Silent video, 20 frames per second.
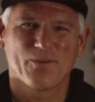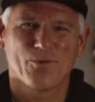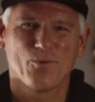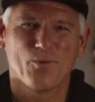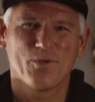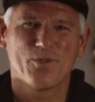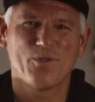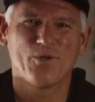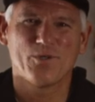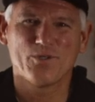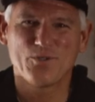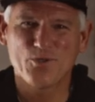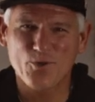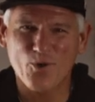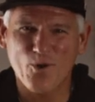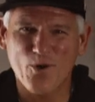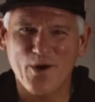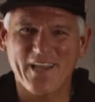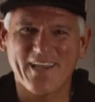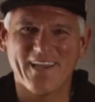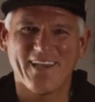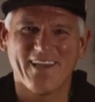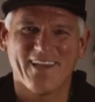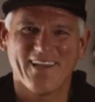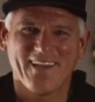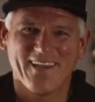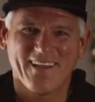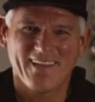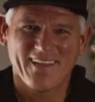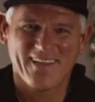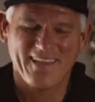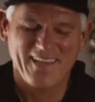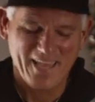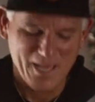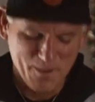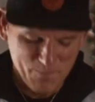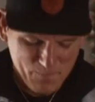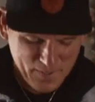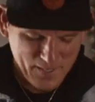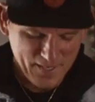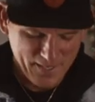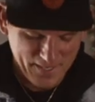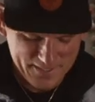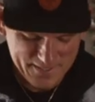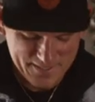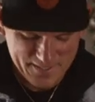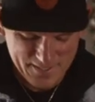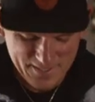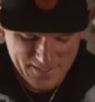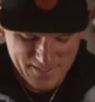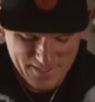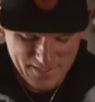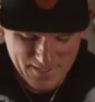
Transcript: with your joy and peace.